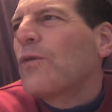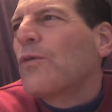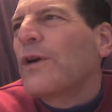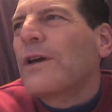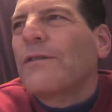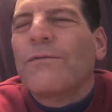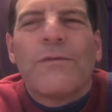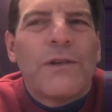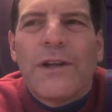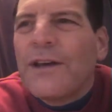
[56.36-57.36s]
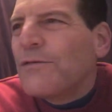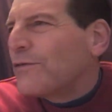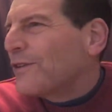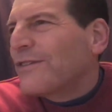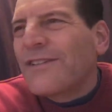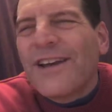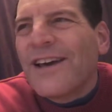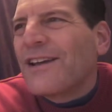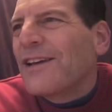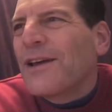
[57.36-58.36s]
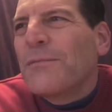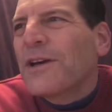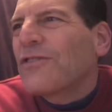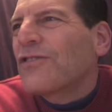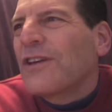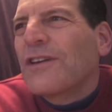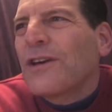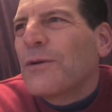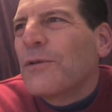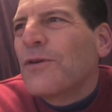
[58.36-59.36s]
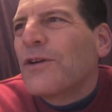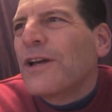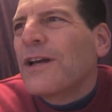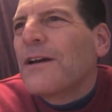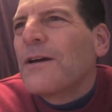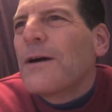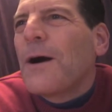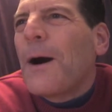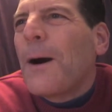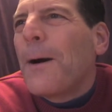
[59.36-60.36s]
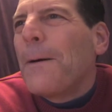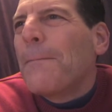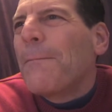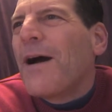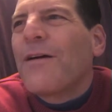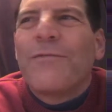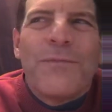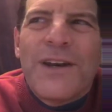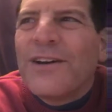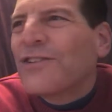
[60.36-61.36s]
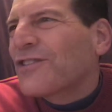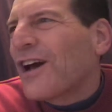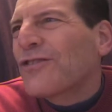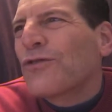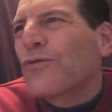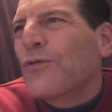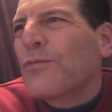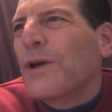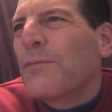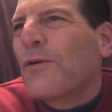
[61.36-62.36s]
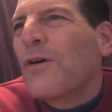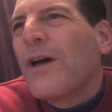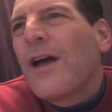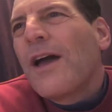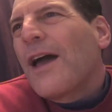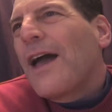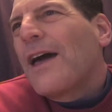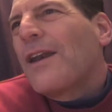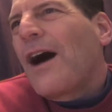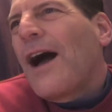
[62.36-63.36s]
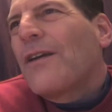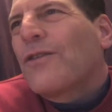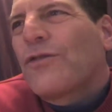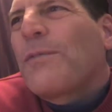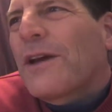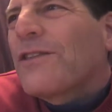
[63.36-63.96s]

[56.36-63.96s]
we live and, and, and mix in the community. Mm-hmm um, have many discussions with people. And I'd expect